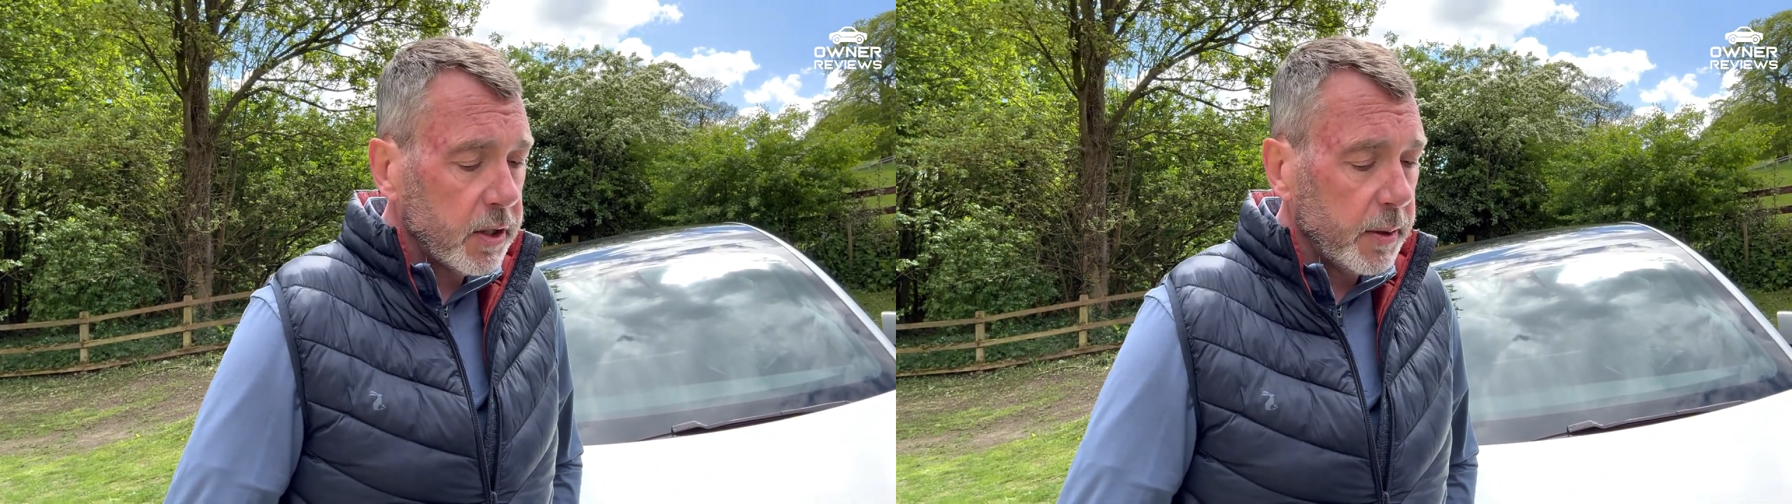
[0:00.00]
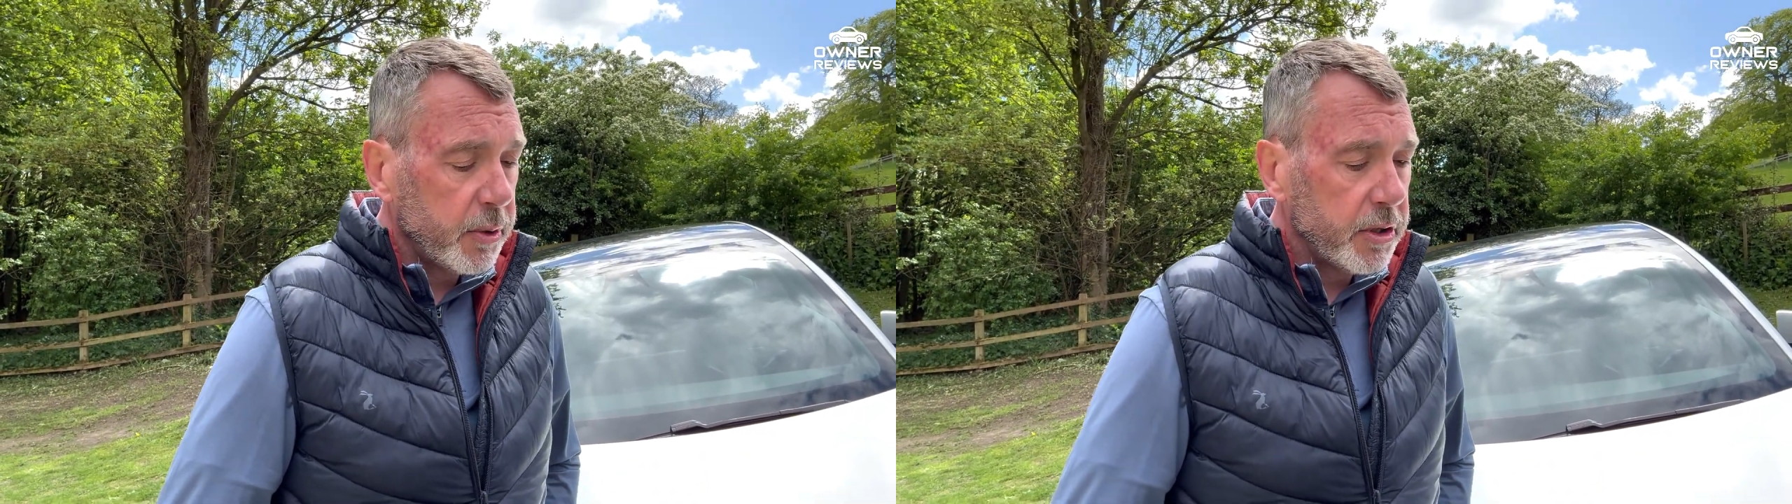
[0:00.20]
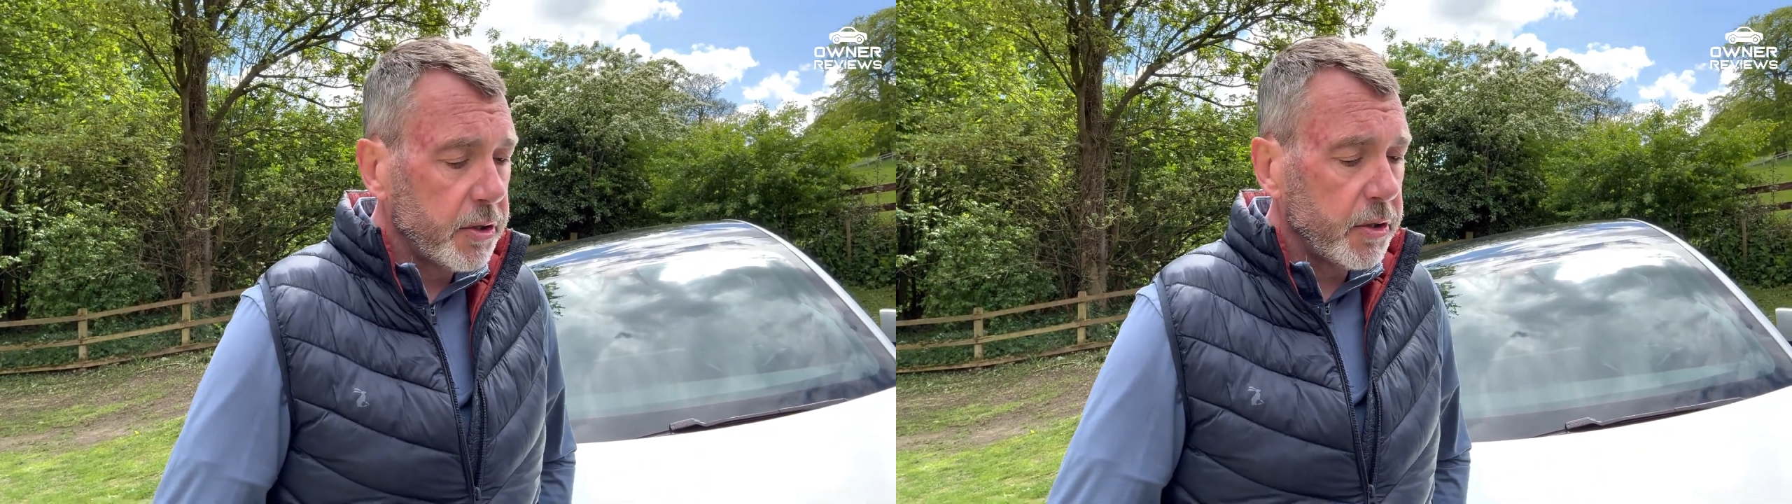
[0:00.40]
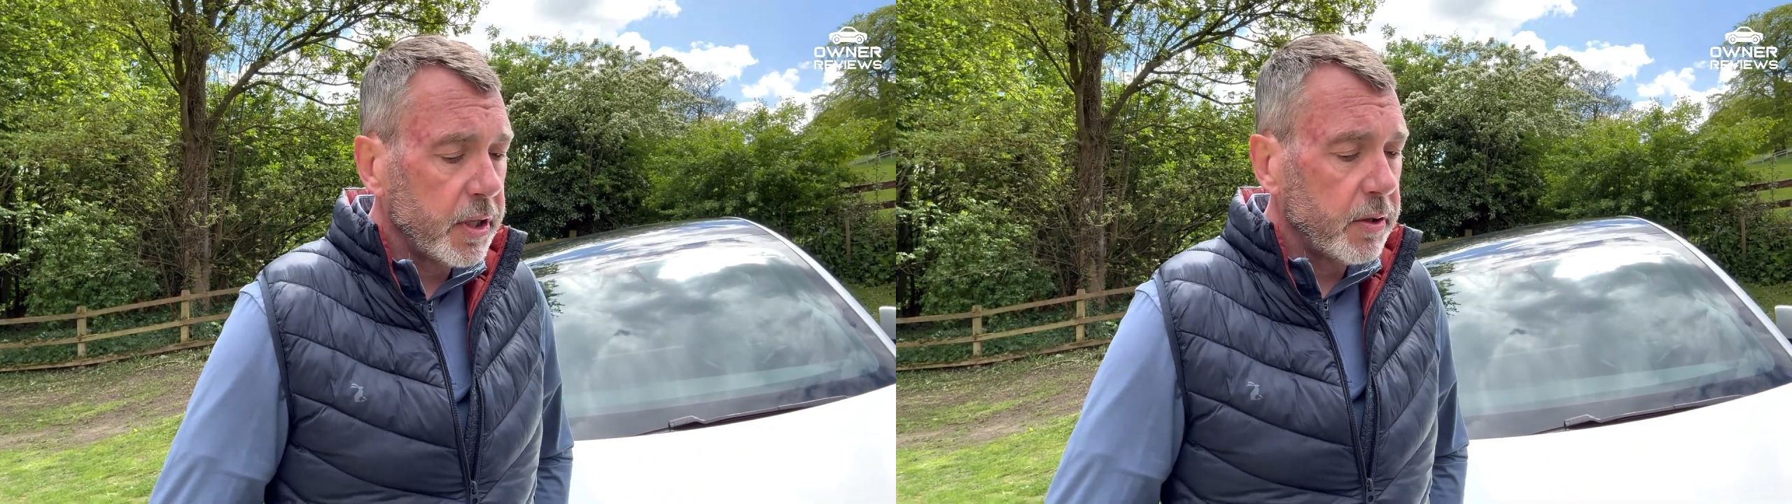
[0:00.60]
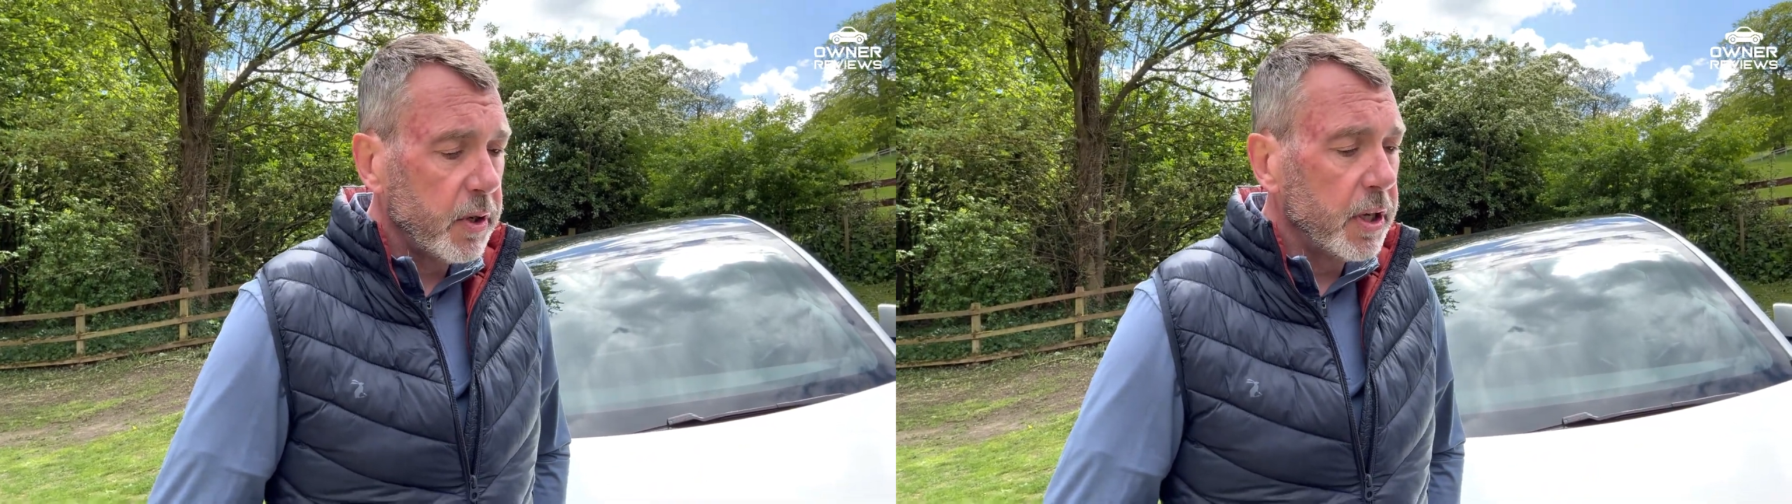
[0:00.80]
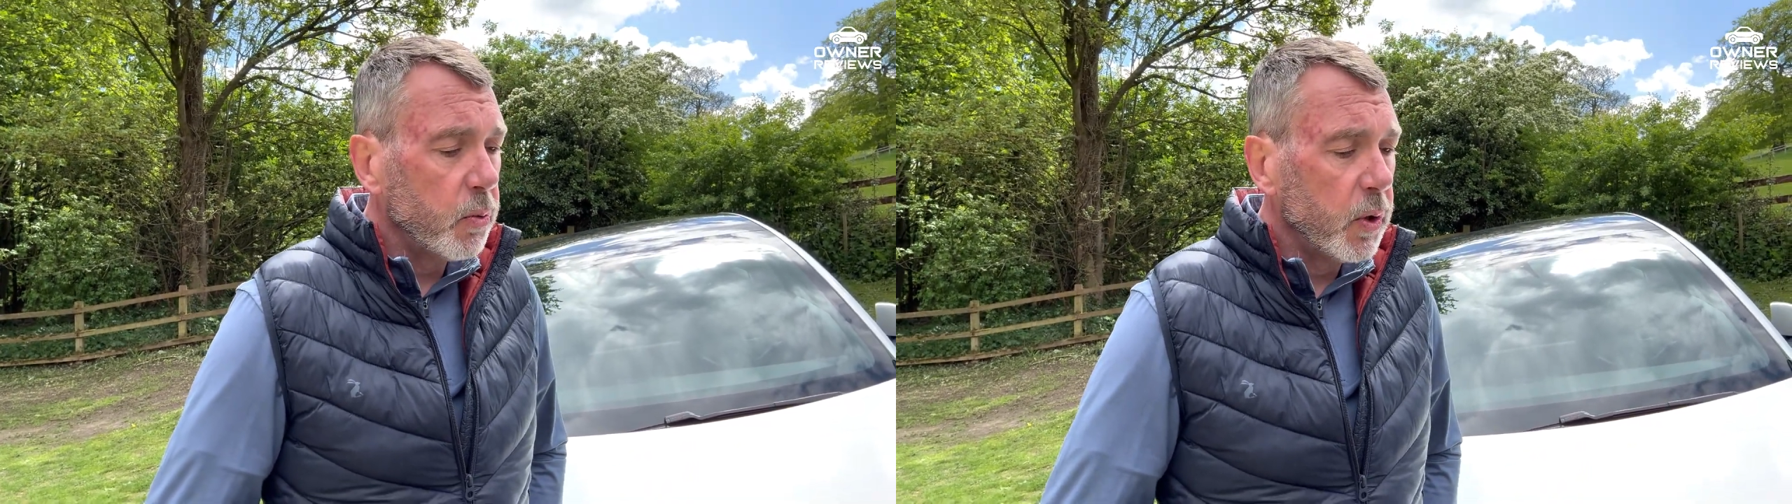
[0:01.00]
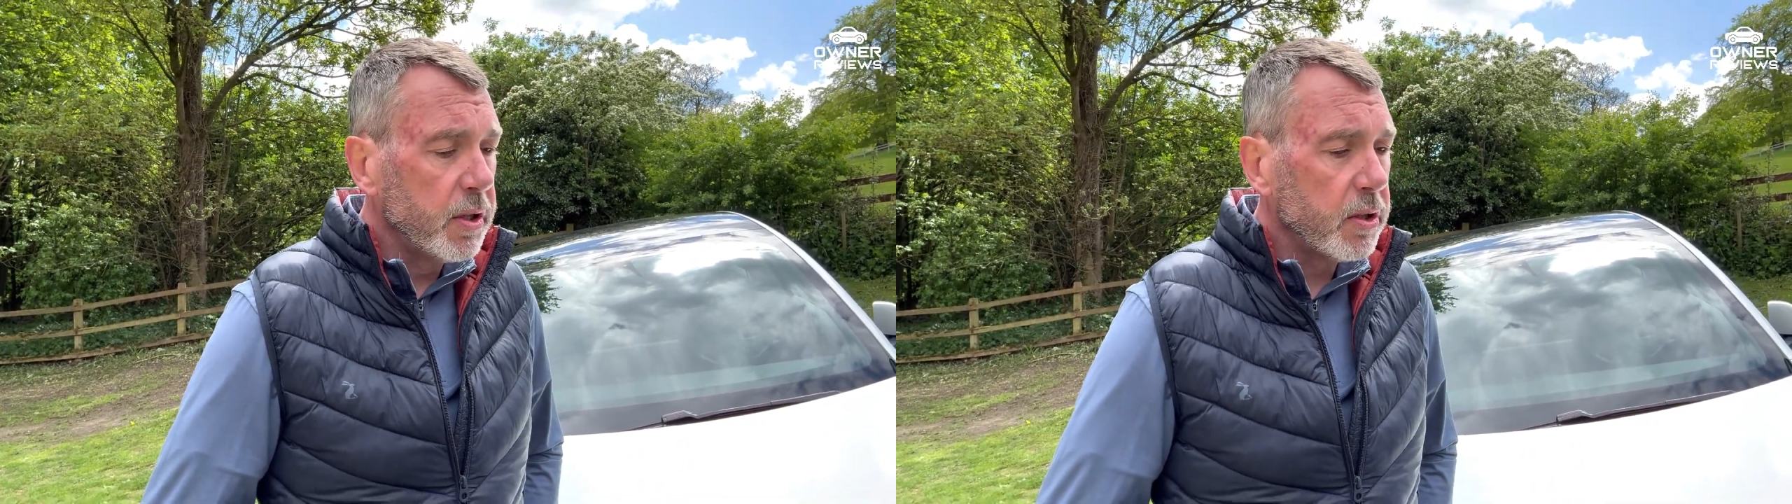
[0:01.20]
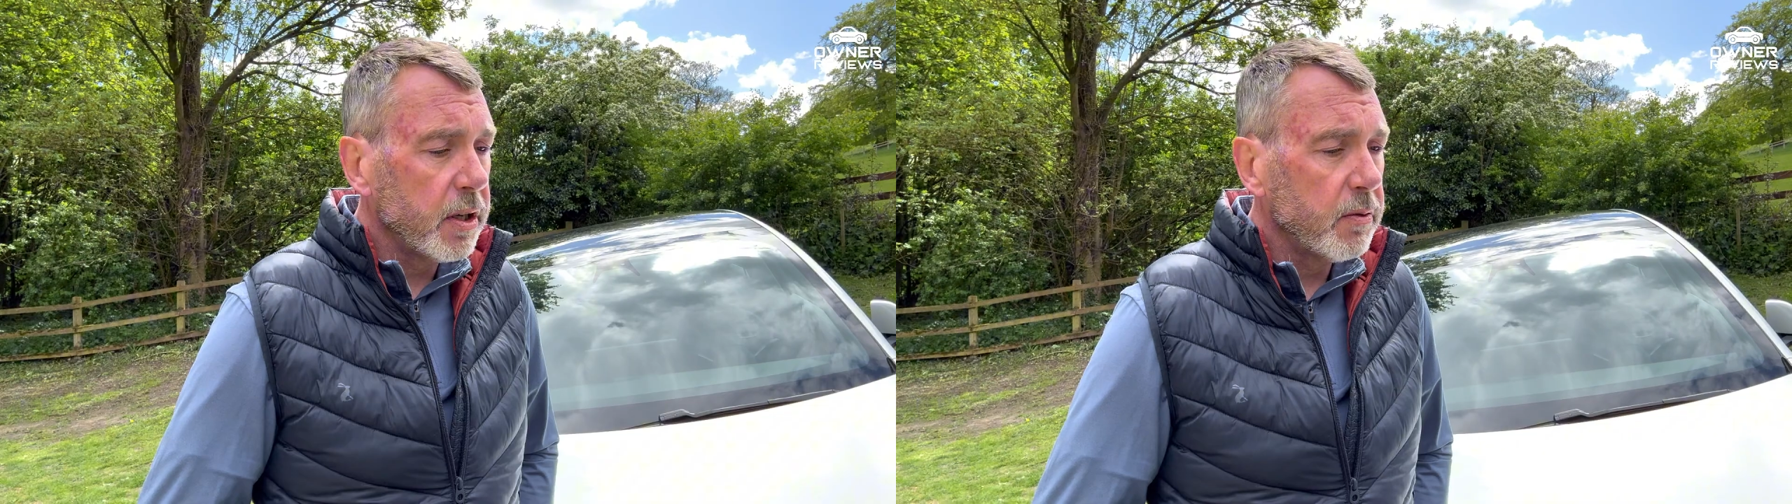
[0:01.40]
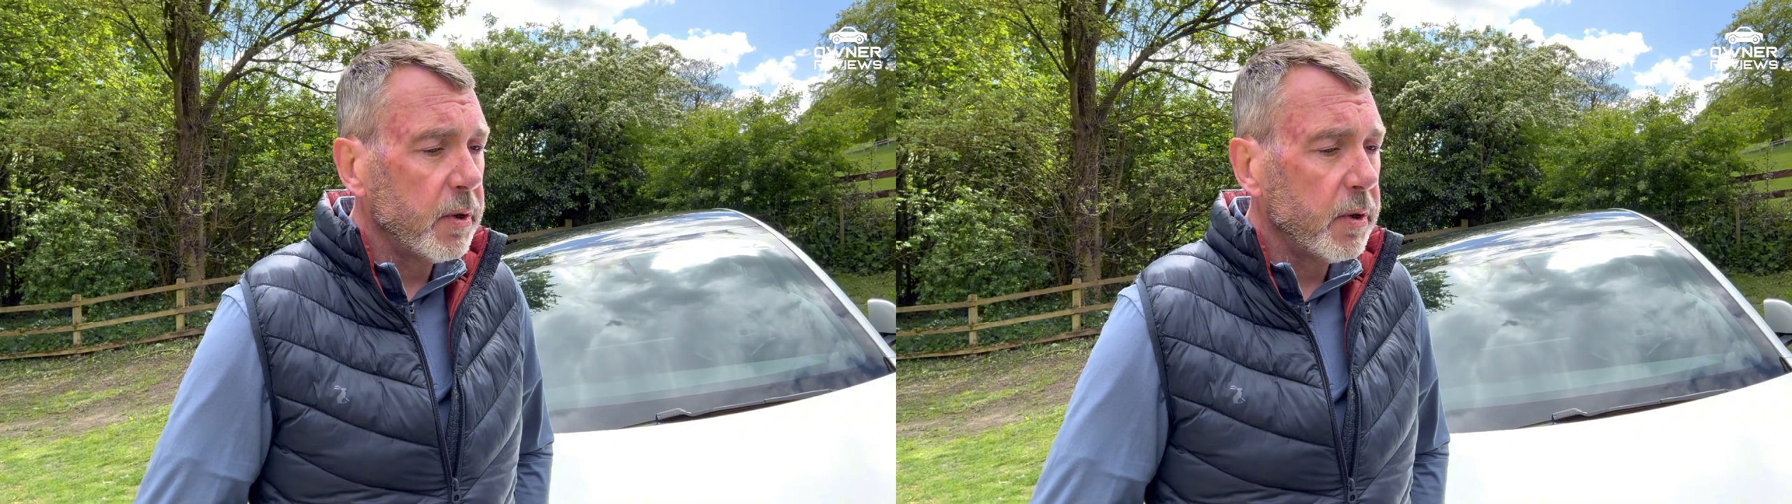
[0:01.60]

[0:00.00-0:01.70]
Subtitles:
temperatures in winter,